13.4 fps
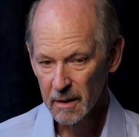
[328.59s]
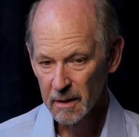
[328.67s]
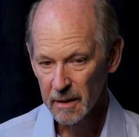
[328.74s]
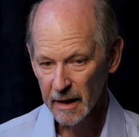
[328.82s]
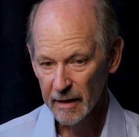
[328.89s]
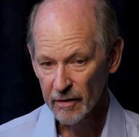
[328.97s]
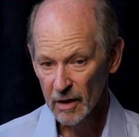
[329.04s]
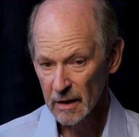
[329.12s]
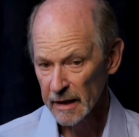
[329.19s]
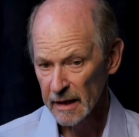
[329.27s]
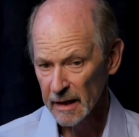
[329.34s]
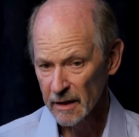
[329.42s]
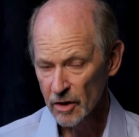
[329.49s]
even
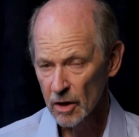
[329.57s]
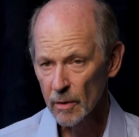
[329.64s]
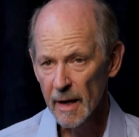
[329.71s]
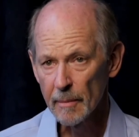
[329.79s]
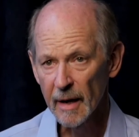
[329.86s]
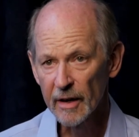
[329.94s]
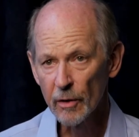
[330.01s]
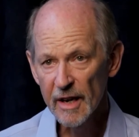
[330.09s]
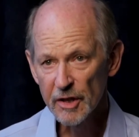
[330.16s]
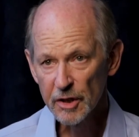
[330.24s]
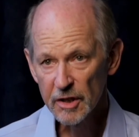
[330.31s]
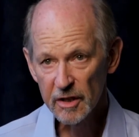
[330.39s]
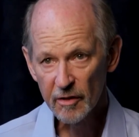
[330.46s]
leading to great
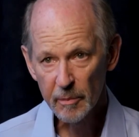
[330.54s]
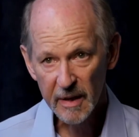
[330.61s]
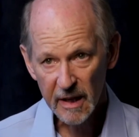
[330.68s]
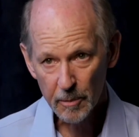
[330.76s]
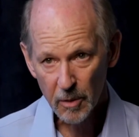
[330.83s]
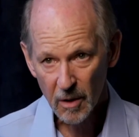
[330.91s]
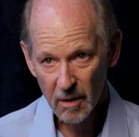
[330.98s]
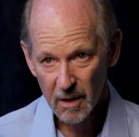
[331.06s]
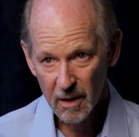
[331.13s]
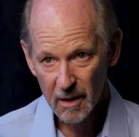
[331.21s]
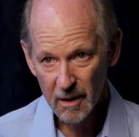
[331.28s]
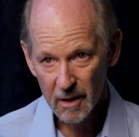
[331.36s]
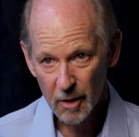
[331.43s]
migrations of people
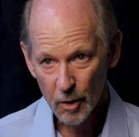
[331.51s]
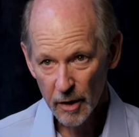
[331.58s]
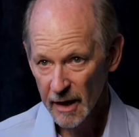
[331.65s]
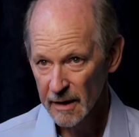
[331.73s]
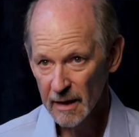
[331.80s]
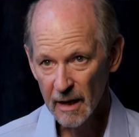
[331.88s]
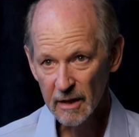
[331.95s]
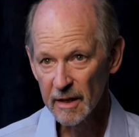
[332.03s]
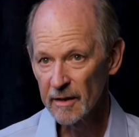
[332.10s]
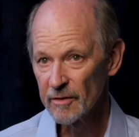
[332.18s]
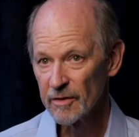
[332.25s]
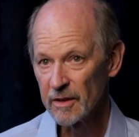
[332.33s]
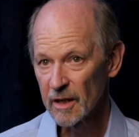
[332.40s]
who cannot
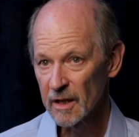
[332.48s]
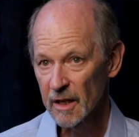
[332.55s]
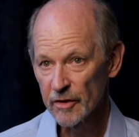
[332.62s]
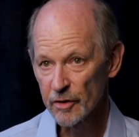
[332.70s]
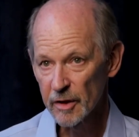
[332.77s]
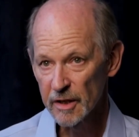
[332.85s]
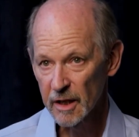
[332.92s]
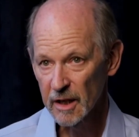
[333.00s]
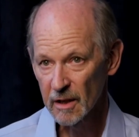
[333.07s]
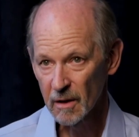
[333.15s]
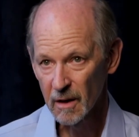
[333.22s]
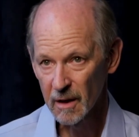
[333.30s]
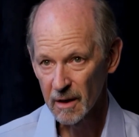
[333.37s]
live in their countries any
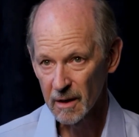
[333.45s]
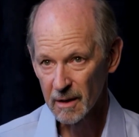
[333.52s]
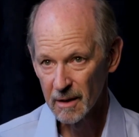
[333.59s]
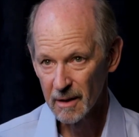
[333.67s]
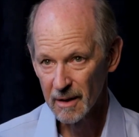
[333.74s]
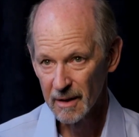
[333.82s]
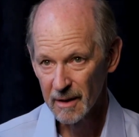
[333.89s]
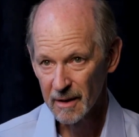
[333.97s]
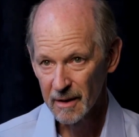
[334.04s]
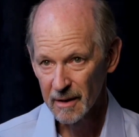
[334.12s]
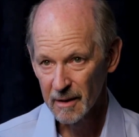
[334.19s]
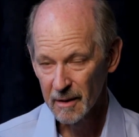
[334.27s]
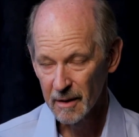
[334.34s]
longer,
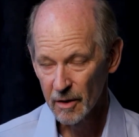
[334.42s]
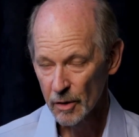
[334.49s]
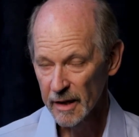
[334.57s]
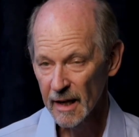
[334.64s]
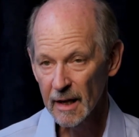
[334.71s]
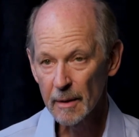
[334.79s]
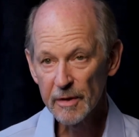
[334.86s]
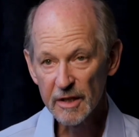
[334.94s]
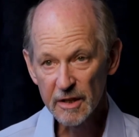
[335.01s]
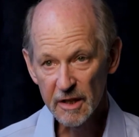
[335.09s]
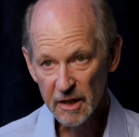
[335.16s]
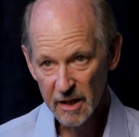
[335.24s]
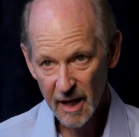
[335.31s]
who cannot be
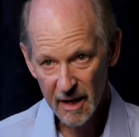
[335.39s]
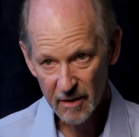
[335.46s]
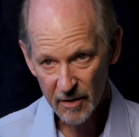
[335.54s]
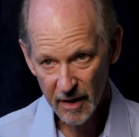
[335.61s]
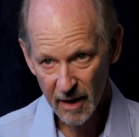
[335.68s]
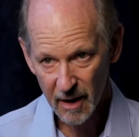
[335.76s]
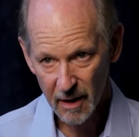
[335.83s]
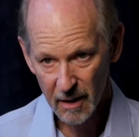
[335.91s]
sustained there.